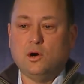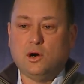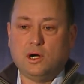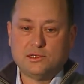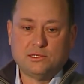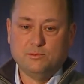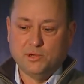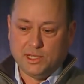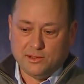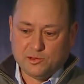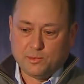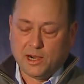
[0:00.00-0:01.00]
awesomely
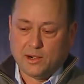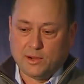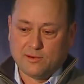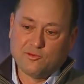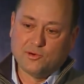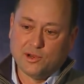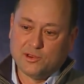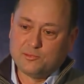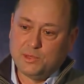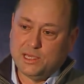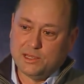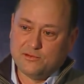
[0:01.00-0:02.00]
inspiring for us
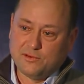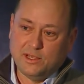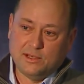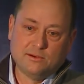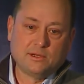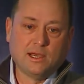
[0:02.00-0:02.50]
because it